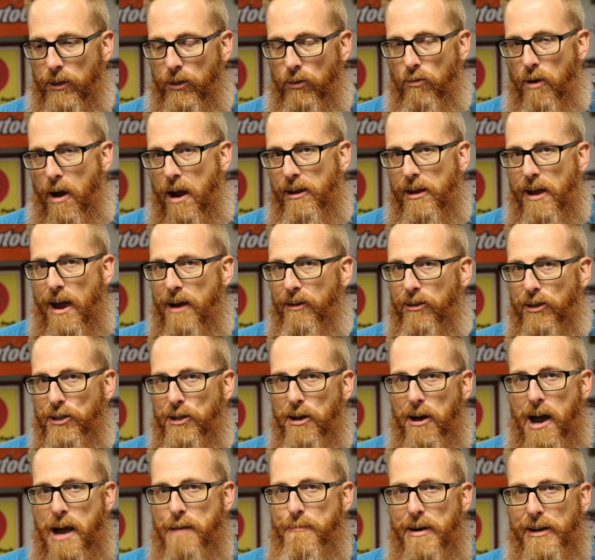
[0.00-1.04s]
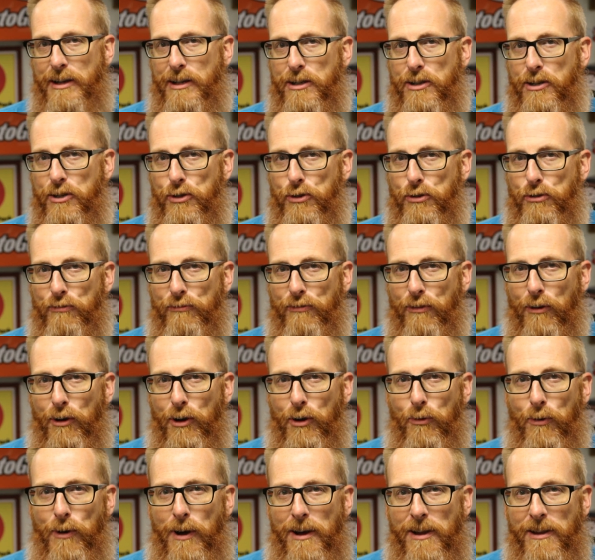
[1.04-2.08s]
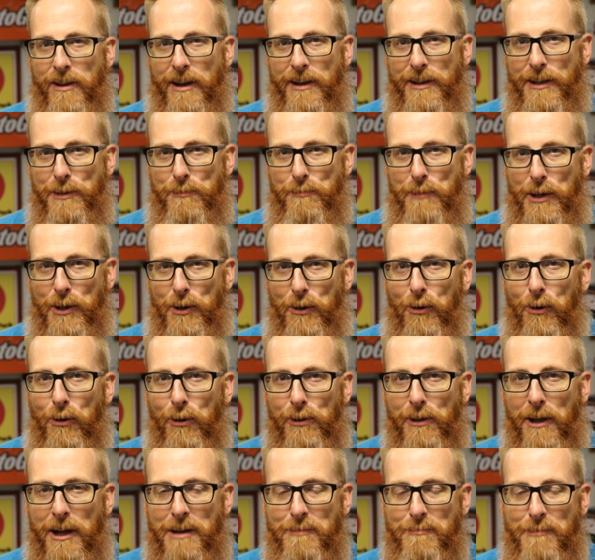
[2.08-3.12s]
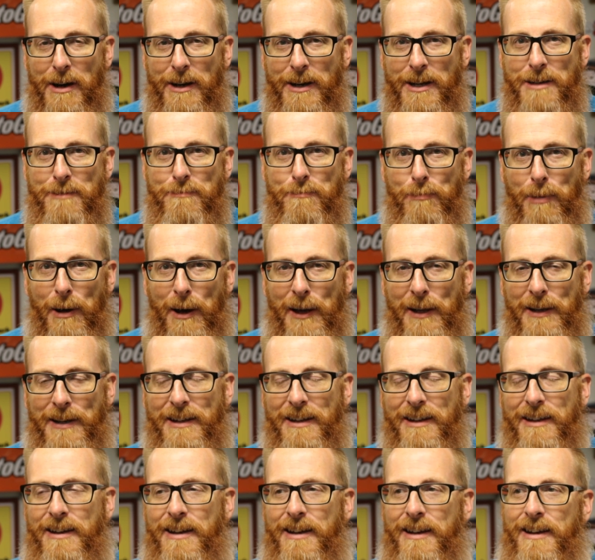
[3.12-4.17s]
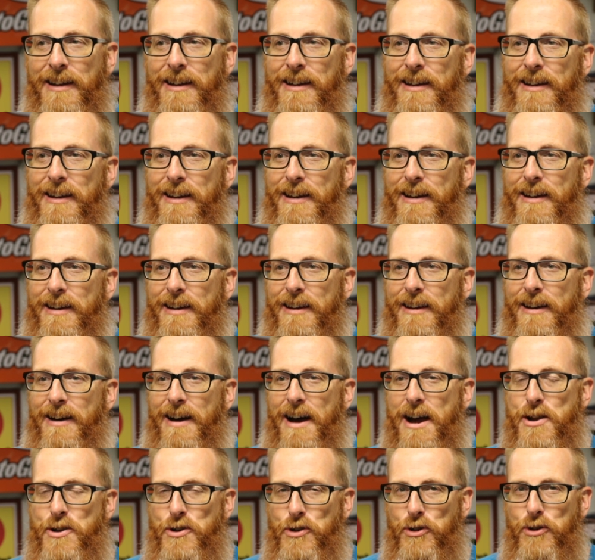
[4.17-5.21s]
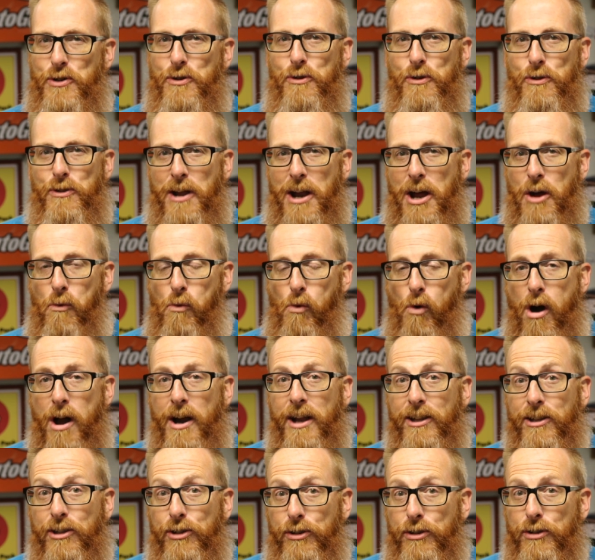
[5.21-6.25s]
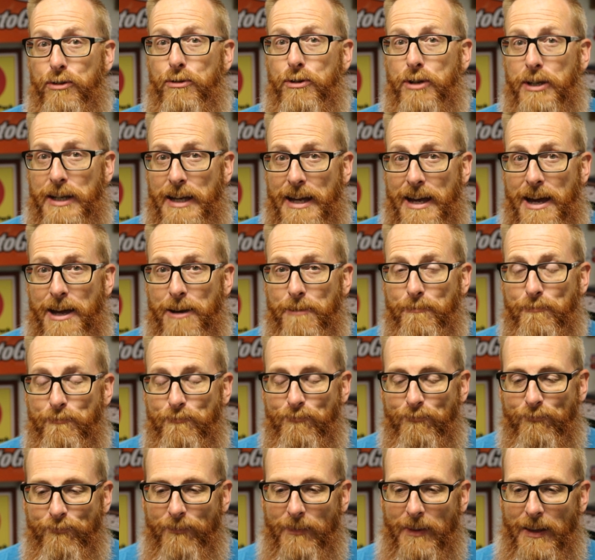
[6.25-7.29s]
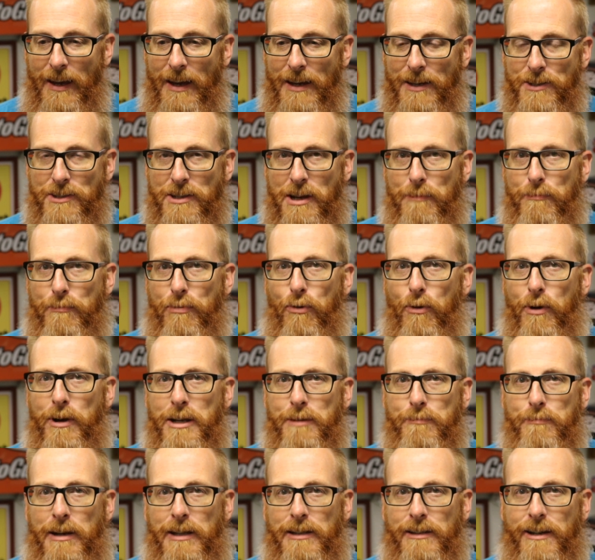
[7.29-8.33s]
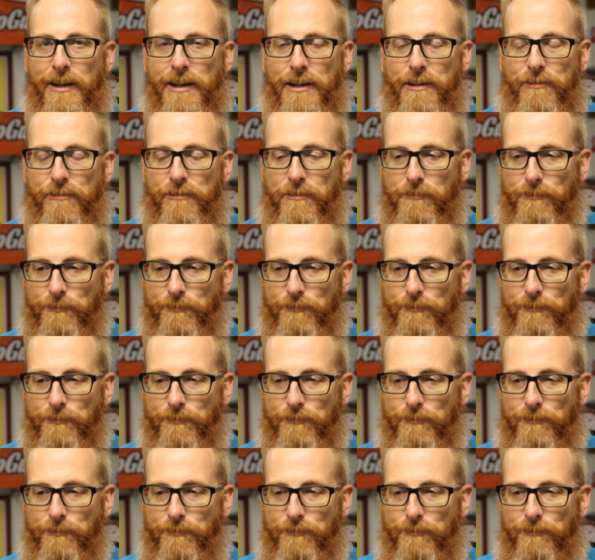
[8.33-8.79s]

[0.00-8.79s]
Granted, at the time I didn't do very well and I didn't make a whole lot of money, but I knew that I wanted to do it again at some point in my life.